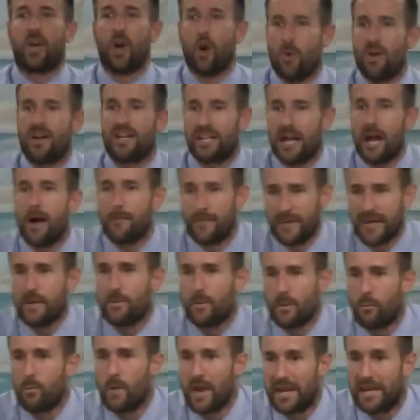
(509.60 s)
go in
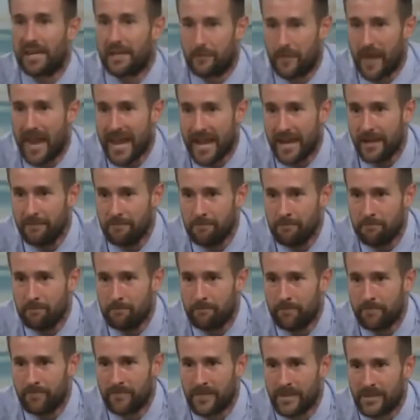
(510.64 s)
company with wicked men,
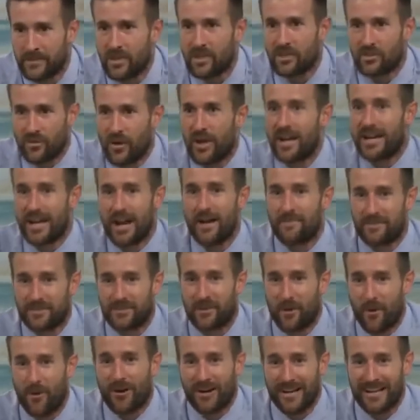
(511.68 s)
to drink up
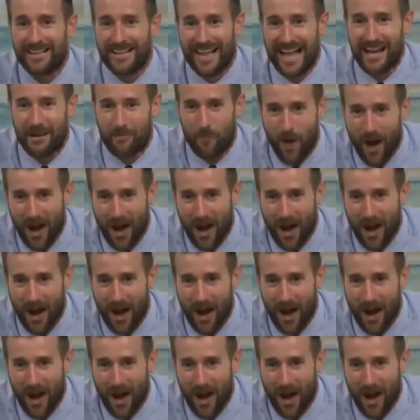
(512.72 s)
scorning like